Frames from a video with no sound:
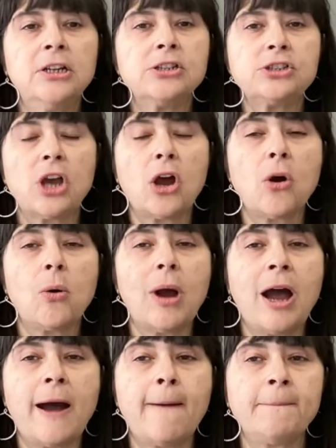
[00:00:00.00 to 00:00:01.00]
So
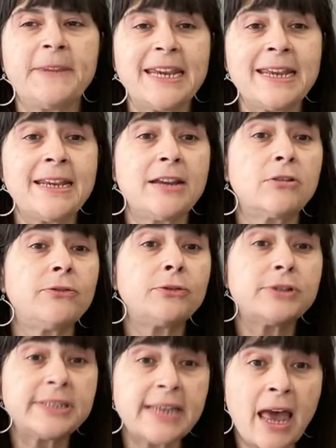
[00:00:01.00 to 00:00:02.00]
taking care of
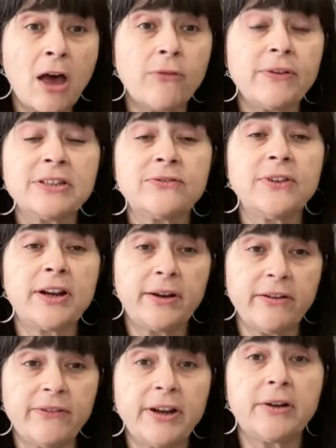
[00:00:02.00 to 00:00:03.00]
yourself is
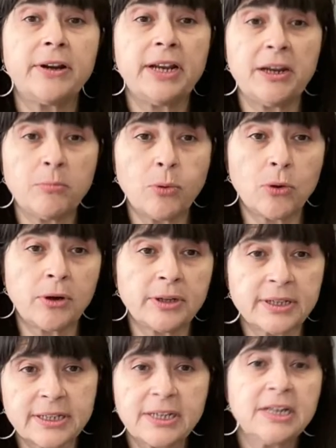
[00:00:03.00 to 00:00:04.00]
very, very
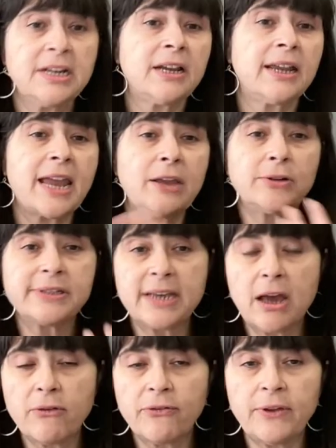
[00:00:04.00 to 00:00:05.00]
important. Get
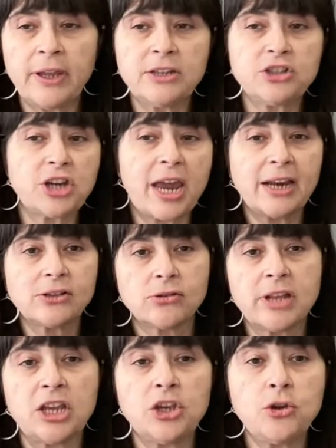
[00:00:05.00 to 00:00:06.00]
yourself in check so
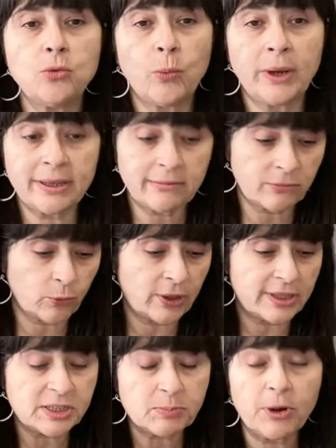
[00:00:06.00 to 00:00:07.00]
that you,
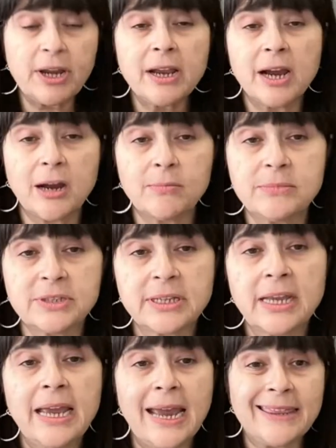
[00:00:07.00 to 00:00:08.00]
when the spring comes
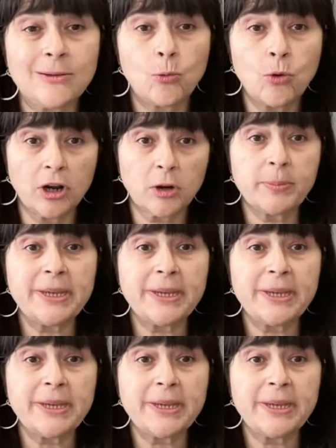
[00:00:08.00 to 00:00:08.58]
and the work